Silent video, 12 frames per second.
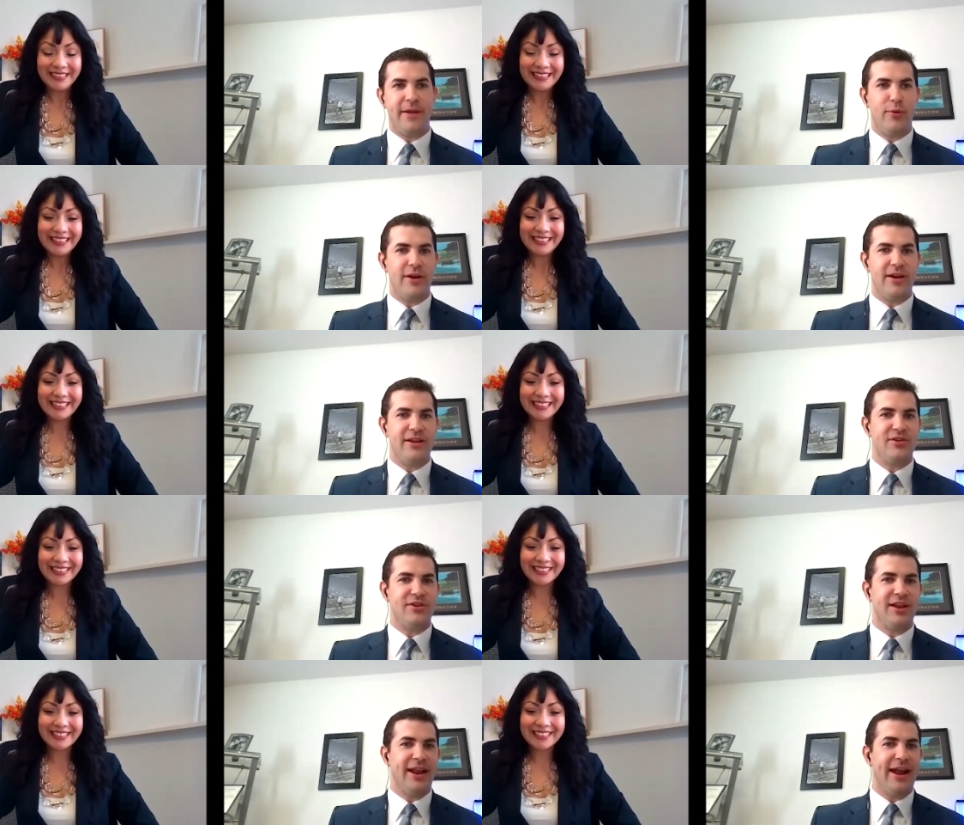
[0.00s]
Speaker 1: what it is
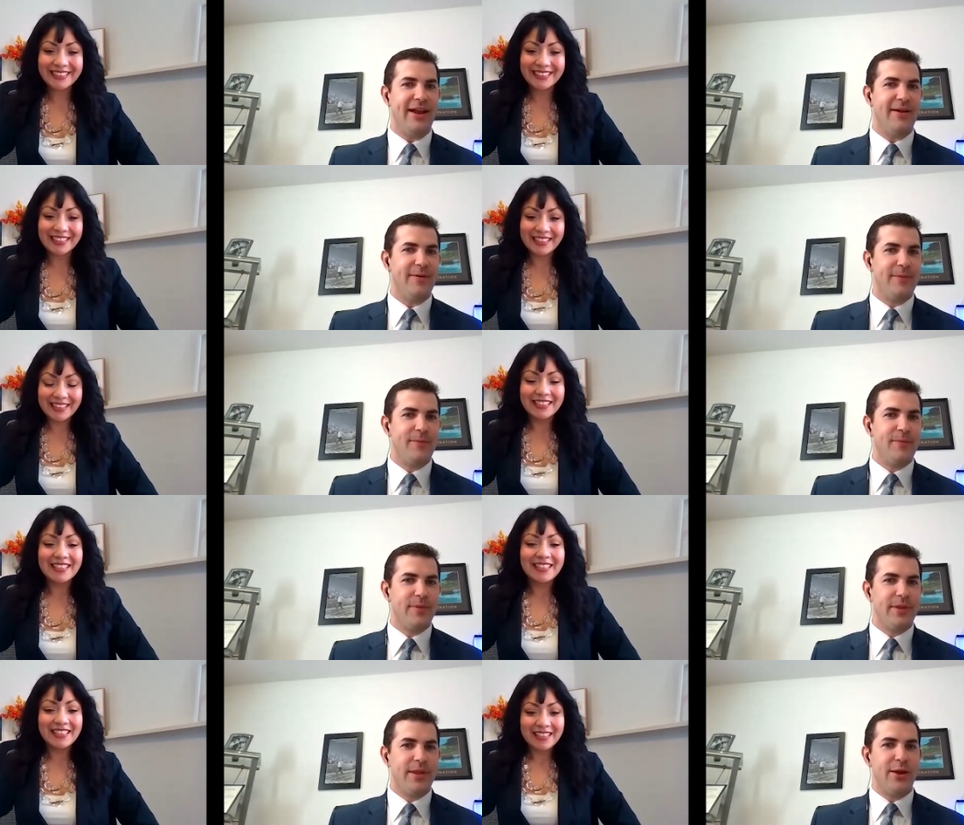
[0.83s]
today.
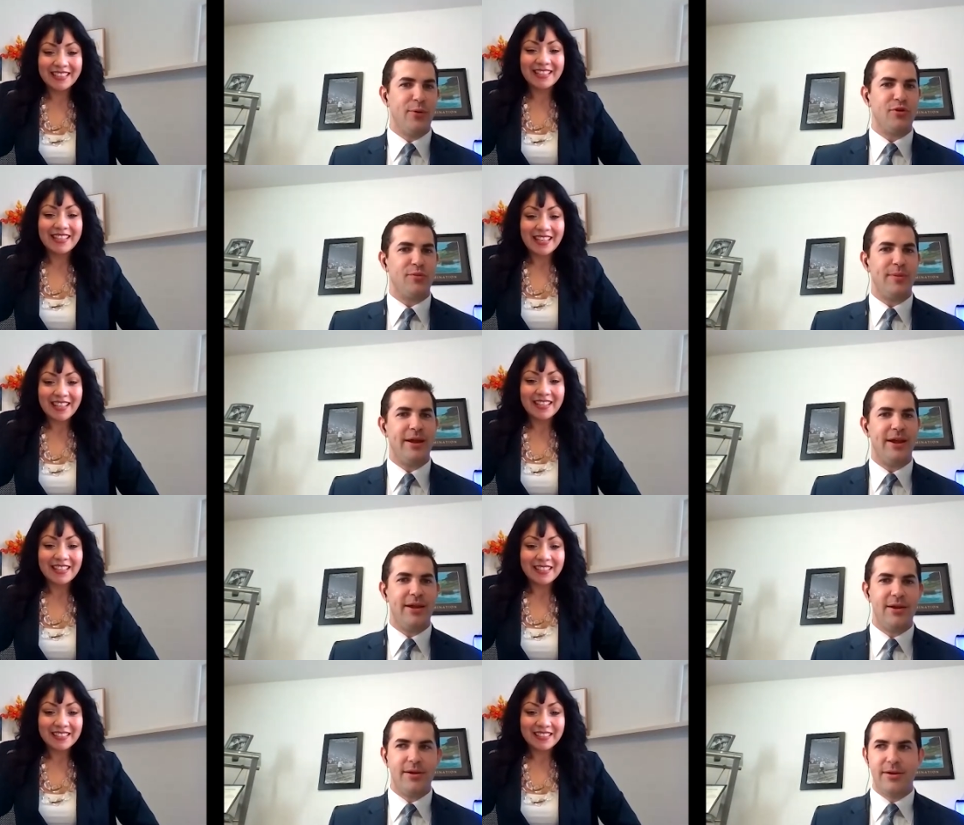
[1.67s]
It was
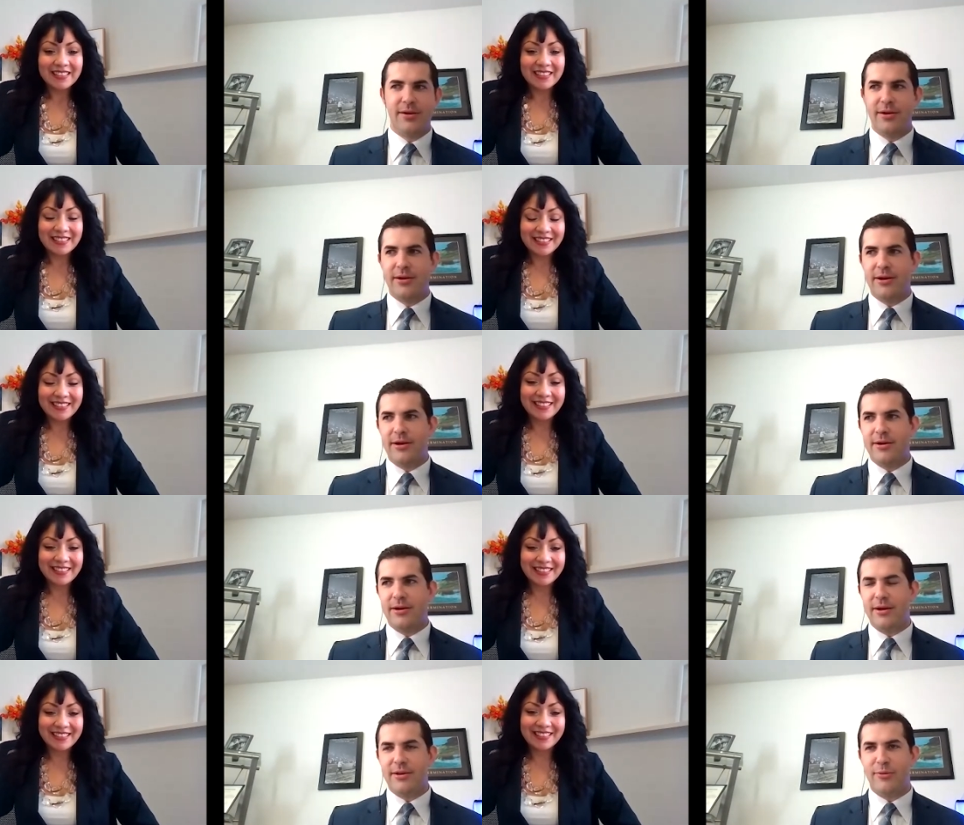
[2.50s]
me.
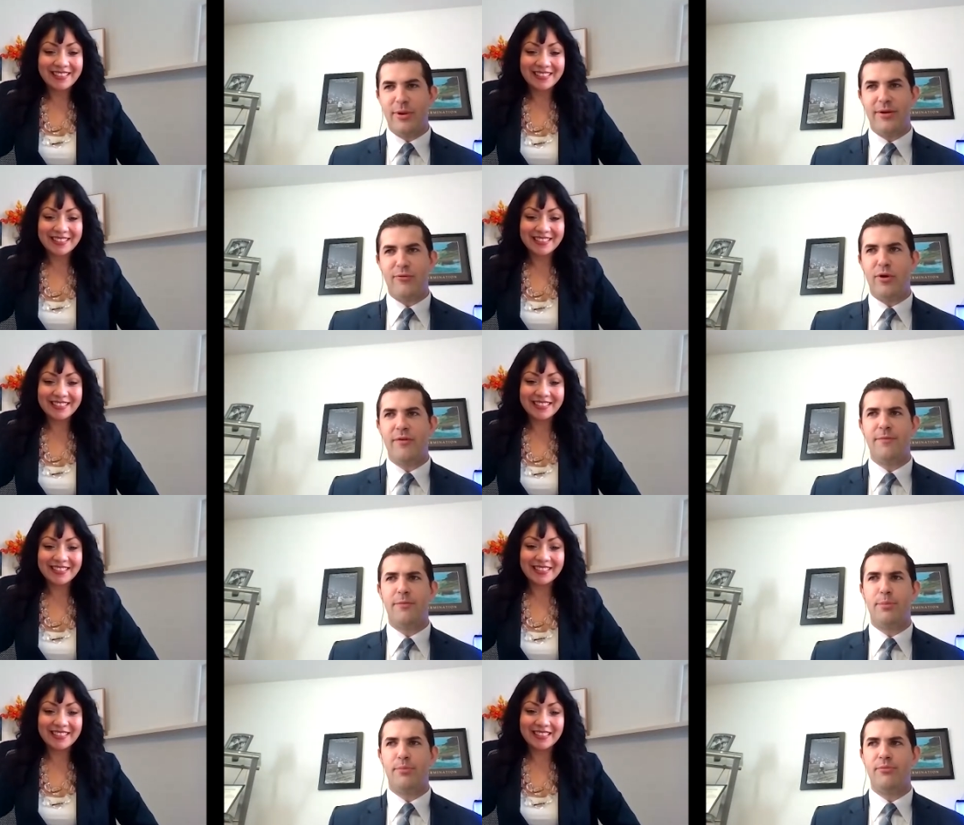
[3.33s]
Do we have one
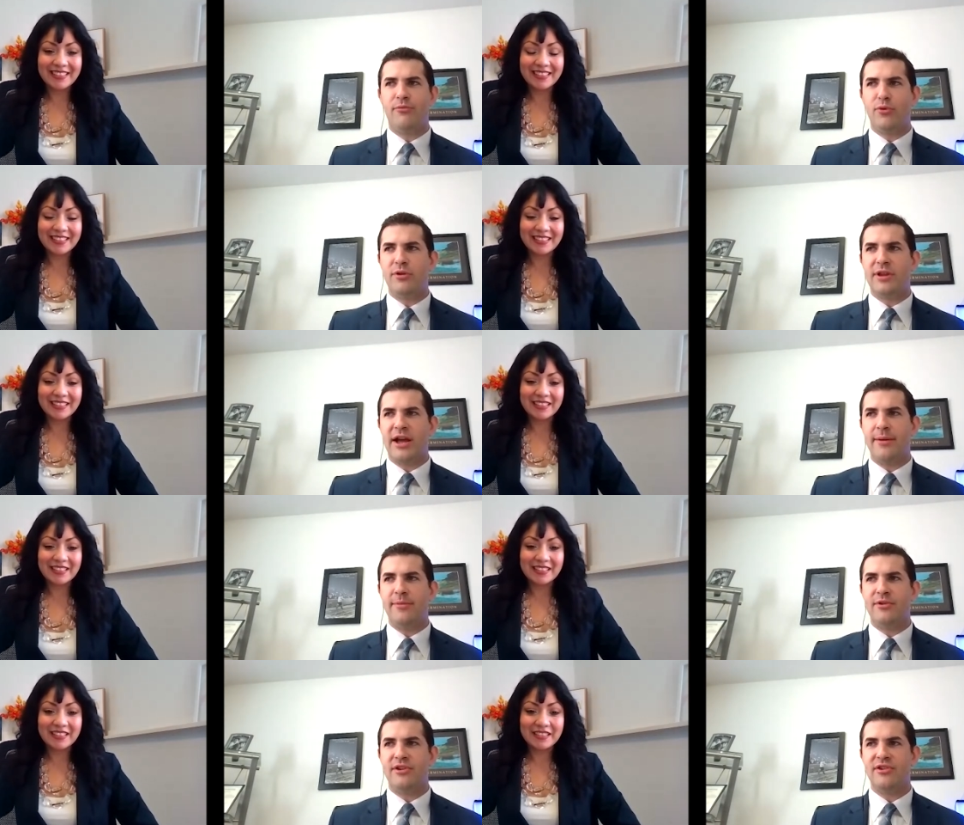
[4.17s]
full-time
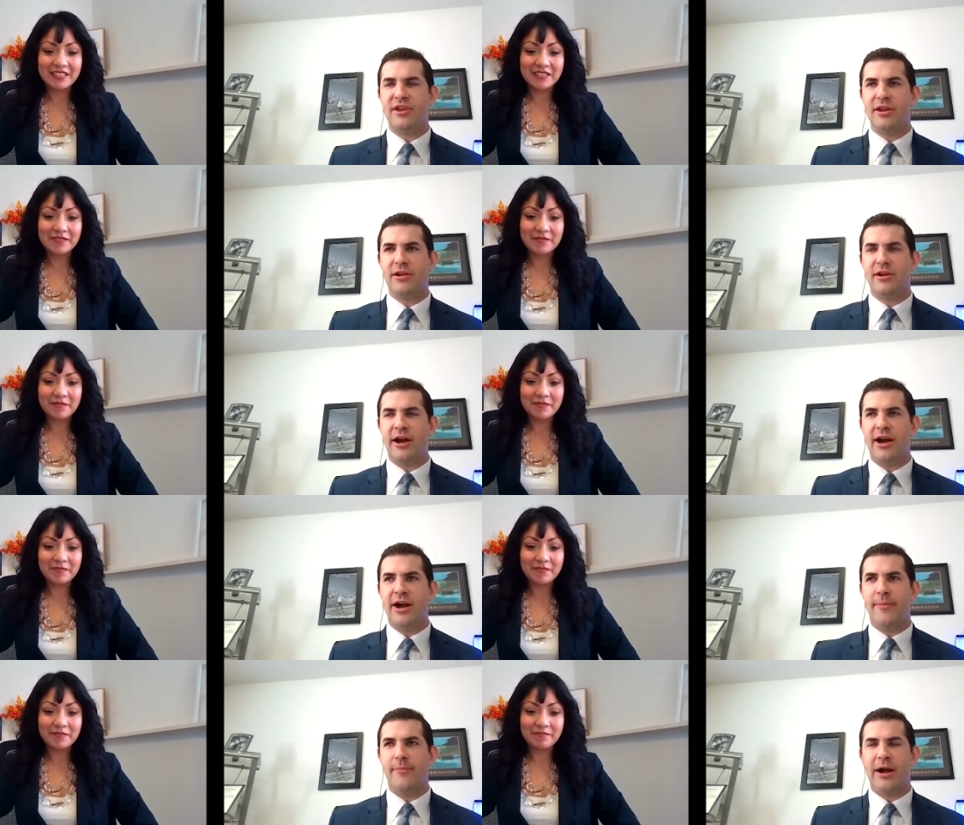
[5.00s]
assistant?
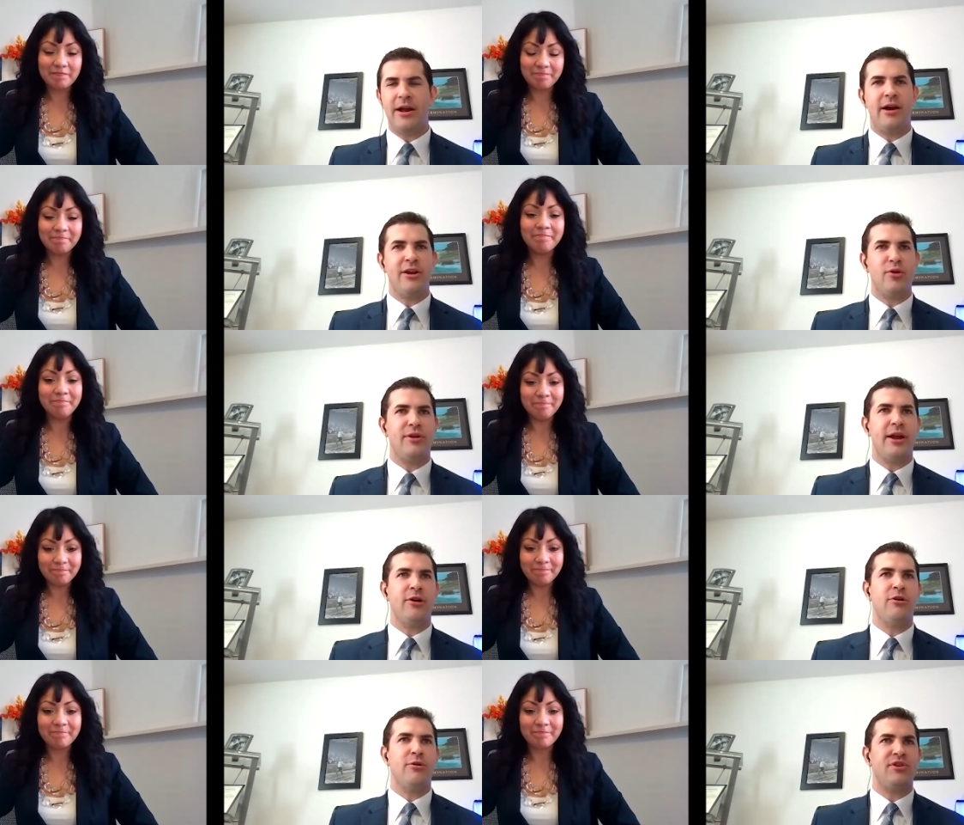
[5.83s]
I know
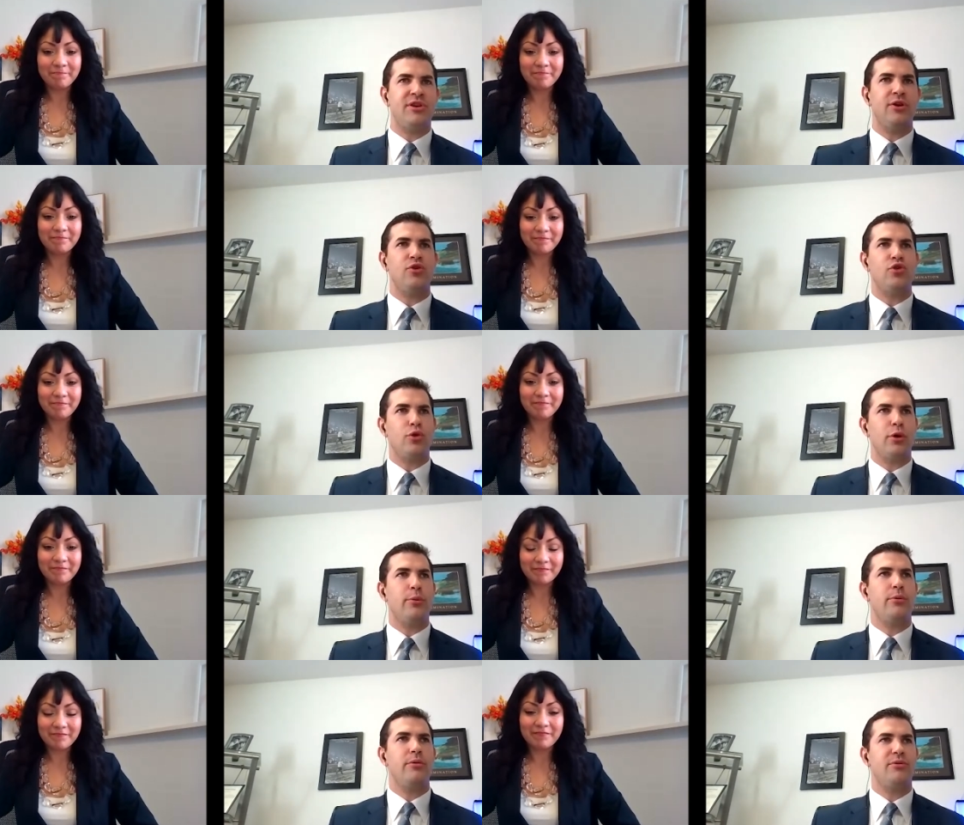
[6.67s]
Dara was here.
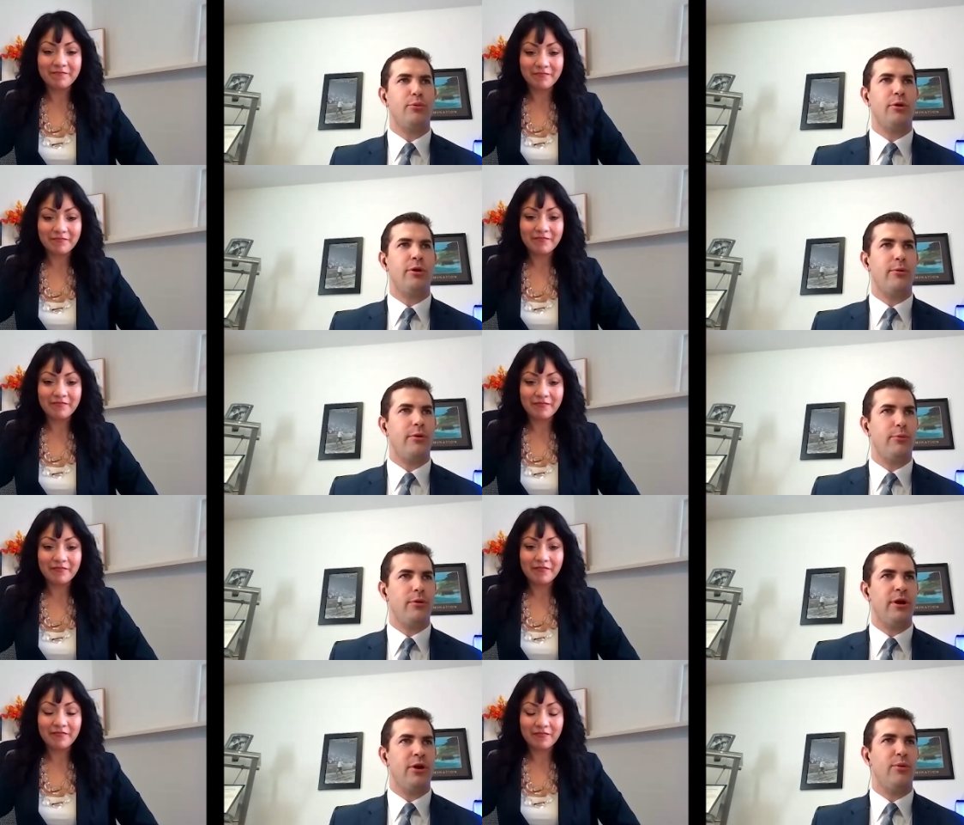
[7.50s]
Joy,
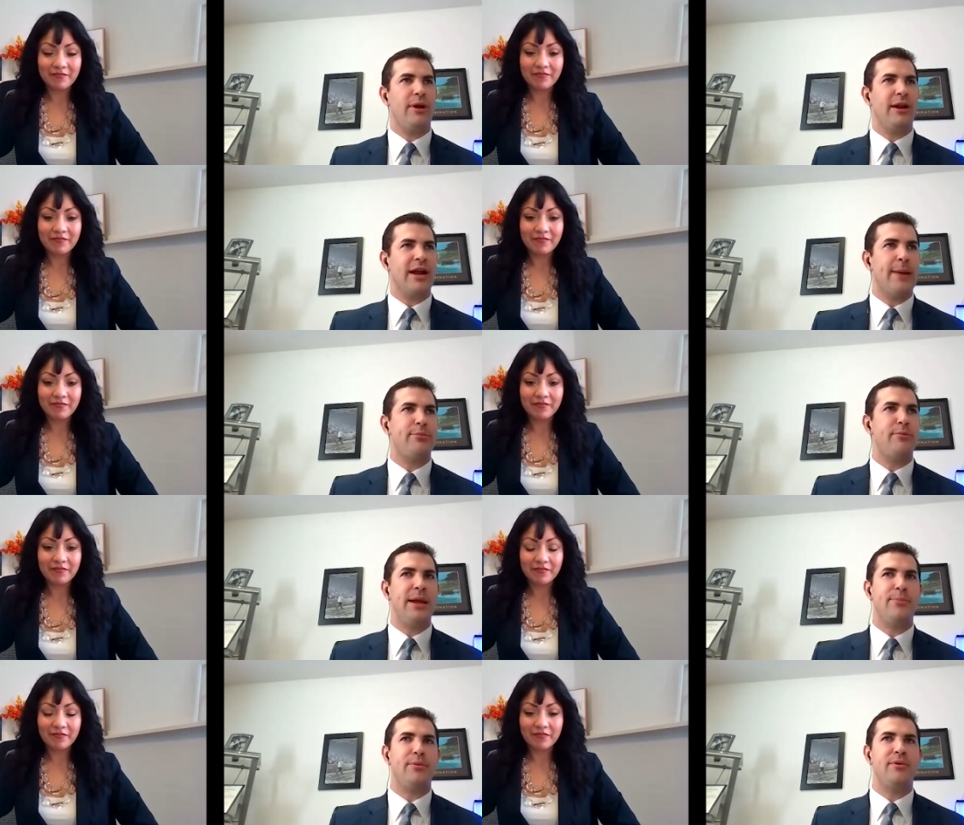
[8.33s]
we're here. We had a couple
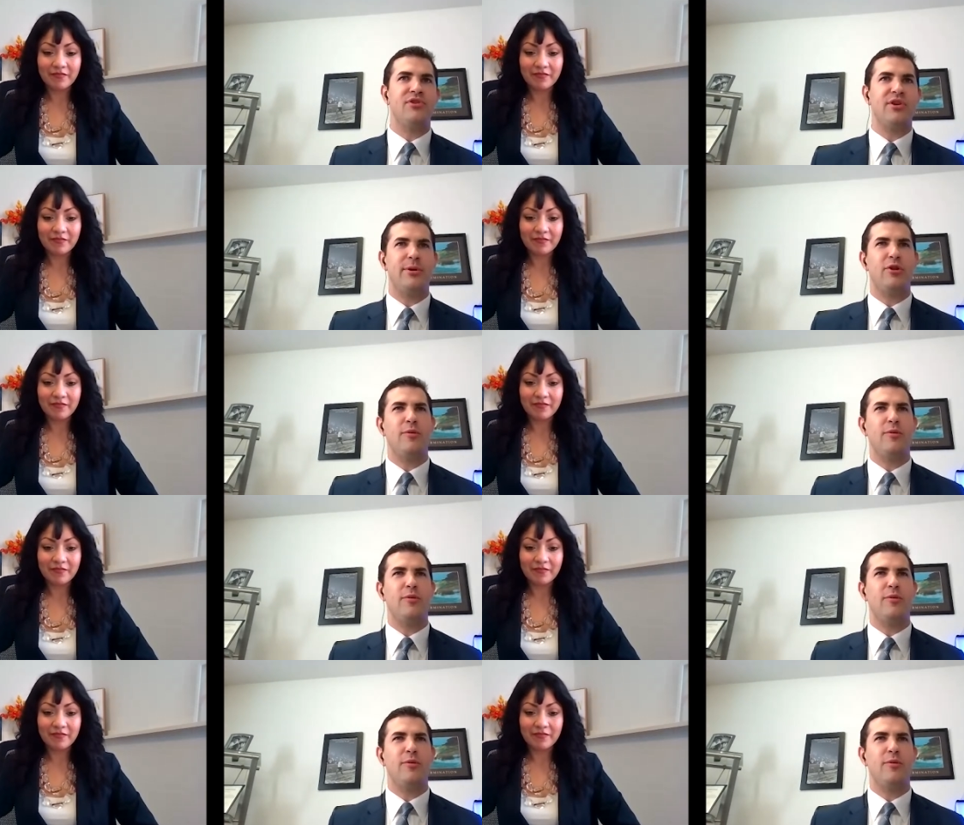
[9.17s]
people, some other